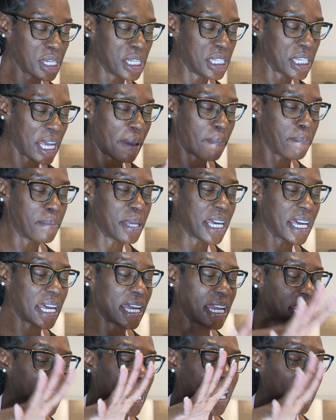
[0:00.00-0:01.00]
Ten
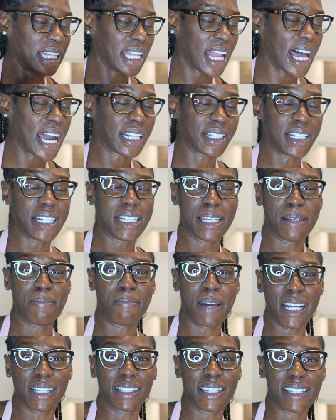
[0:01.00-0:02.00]
being likely to
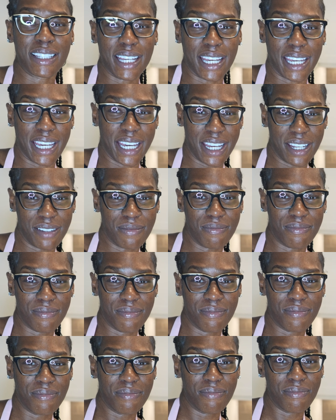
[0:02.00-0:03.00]
make this again.
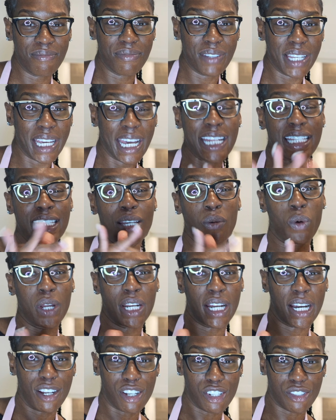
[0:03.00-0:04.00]
It's a
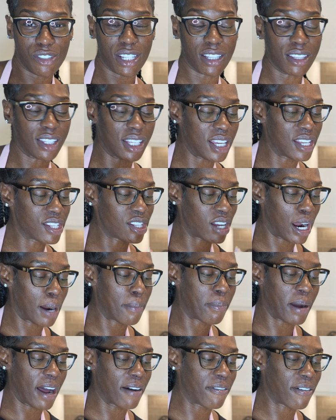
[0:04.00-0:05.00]
100. These are
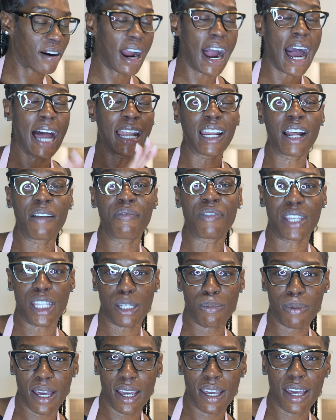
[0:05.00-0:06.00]
by far, I love these
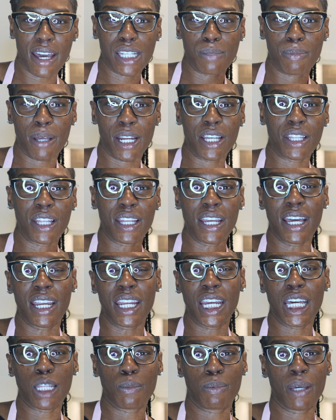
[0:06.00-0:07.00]
pancakes better than
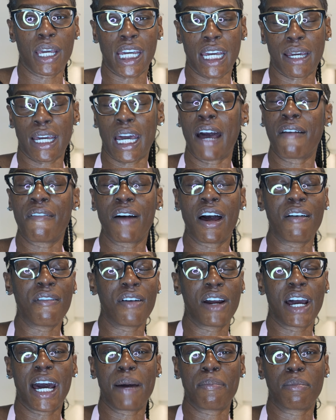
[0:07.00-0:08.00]
any other pancake I've ever
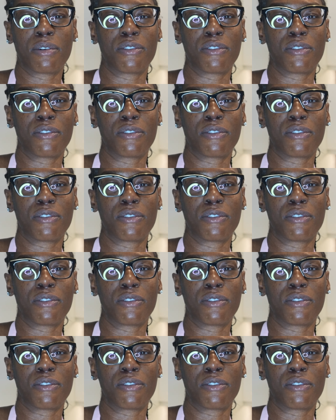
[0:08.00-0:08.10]
had